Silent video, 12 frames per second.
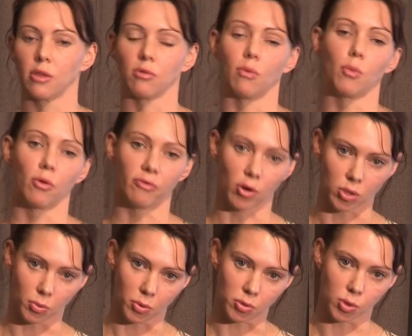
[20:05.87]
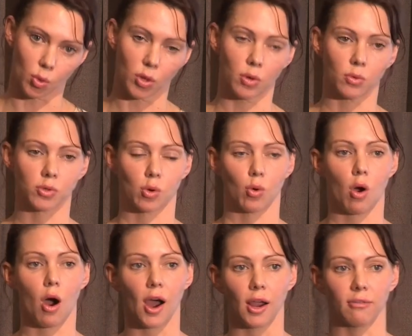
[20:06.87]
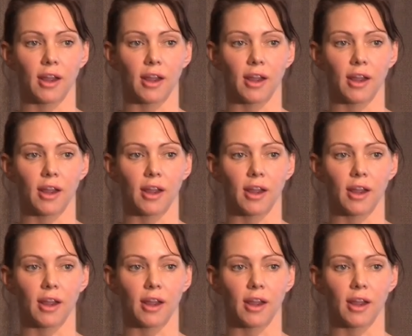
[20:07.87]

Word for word: they're on more vulnerable soils or higher